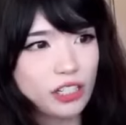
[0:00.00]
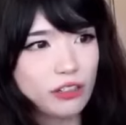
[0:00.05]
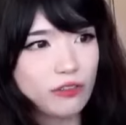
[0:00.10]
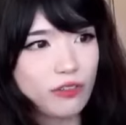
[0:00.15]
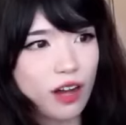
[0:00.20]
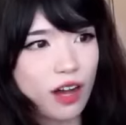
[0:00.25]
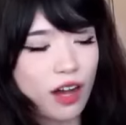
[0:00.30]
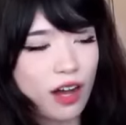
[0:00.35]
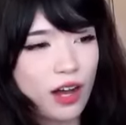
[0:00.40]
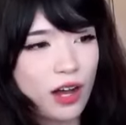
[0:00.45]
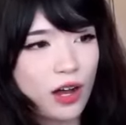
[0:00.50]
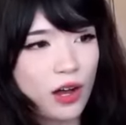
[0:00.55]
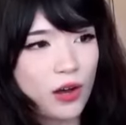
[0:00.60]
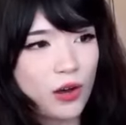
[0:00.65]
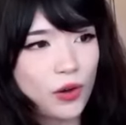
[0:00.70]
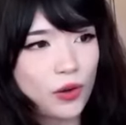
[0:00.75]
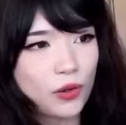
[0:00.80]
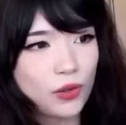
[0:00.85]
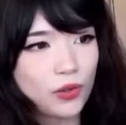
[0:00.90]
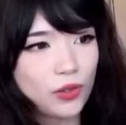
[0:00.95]
it.
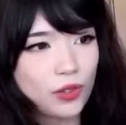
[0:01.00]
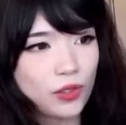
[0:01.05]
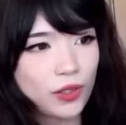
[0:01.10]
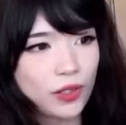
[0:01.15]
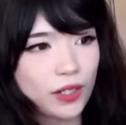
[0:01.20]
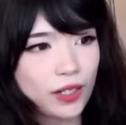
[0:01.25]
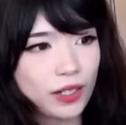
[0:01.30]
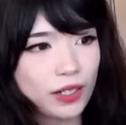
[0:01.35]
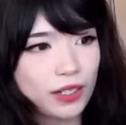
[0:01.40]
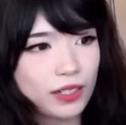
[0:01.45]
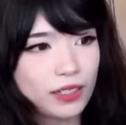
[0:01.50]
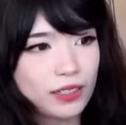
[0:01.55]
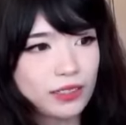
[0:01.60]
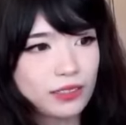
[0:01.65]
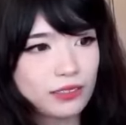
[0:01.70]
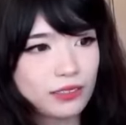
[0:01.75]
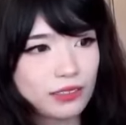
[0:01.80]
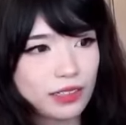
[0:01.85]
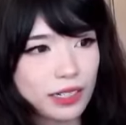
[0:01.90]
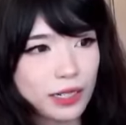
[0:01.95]
Oh, okay.
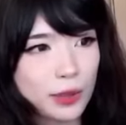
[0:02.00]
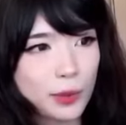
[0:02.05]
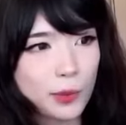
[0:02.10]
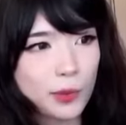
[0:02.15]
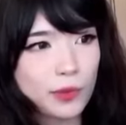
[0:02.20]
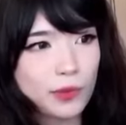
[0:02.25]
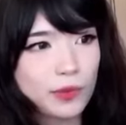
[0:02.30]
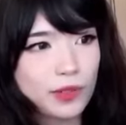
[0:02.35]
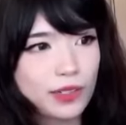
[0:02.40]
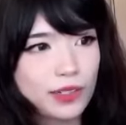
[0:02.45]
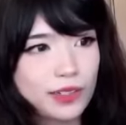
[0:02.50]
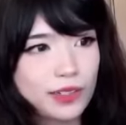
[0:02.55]
Relax, Damn. relax,